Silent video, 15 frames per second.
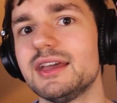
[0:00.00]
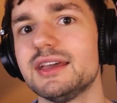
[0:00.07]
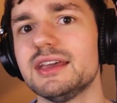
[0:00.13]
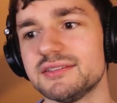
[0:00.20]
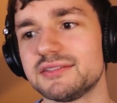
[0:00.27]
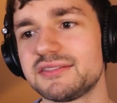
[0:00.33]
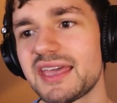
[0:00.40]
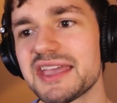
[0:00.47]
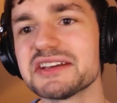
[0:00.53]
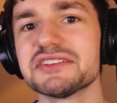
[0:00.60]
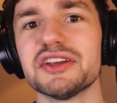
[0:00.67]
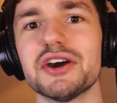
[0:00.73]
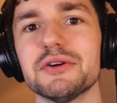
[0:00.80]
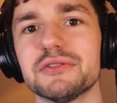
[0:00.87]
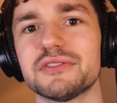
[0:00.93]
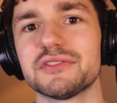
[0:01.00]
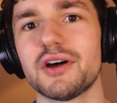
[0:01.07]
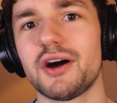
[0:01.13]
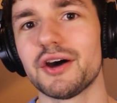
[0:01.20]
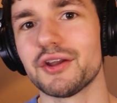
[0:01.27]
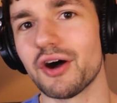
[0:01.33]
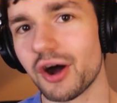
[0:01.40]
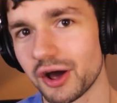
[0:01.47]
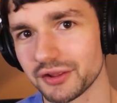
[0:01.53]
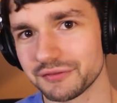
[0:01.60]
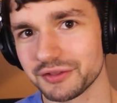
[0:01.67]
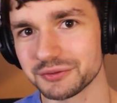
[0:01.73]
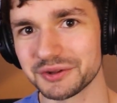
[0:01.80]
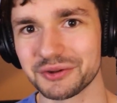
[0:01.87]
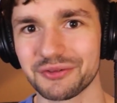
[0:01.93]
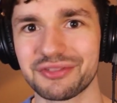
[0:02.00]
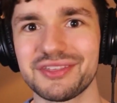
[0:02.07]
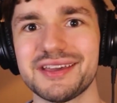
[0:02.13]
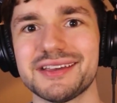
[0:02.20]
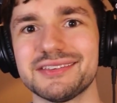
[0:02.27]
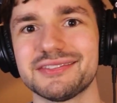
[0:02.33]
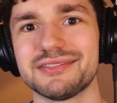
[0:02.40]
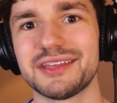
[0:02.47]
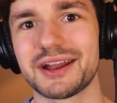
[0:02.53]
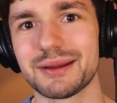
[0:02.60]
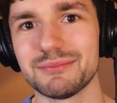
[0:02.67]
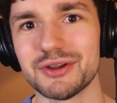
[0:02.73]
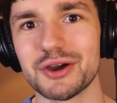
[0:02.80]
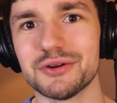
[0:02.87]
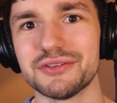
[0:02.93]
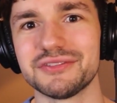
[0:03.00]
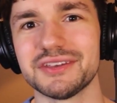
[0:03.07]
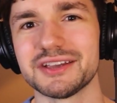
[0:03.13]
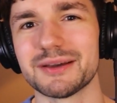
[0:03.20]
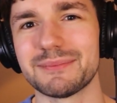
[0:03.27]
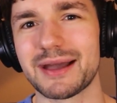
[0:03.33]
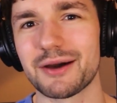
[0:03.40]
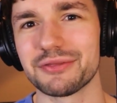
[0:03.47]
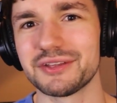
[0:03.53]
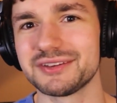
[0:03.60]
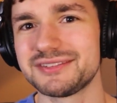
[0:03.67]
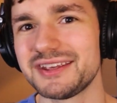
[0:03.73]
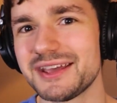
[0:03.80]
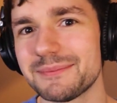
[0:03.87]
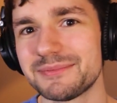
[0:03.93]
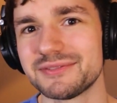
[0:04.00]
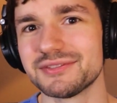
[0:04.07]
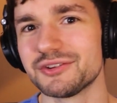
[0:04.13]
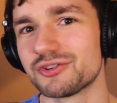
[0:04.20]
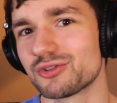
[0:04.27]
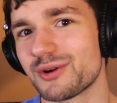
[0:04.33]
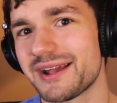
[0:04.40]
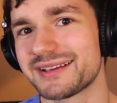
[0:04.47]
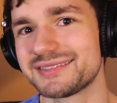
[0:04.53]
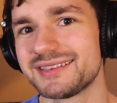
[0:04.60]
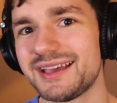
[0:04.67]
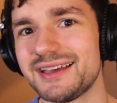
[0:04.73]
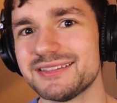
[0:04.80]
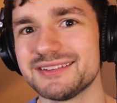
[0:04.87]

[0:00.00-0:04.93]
is take notes on all of the little things that I'm noticing about the tips, the tricks,